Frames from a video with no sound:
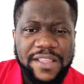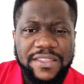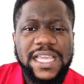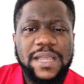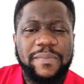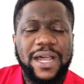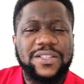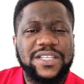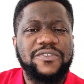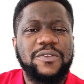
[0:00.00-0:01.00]
Think
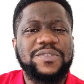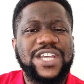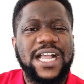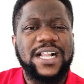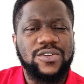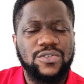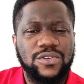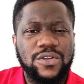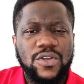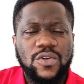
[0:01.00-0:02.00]
about it from
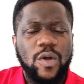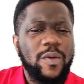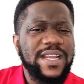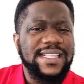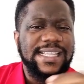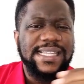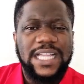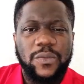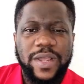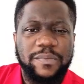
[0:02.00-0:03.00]
childhood. What were the things
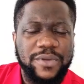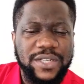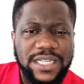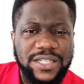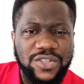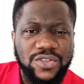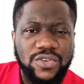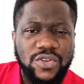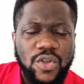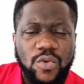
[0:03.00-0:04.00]
that were important to you?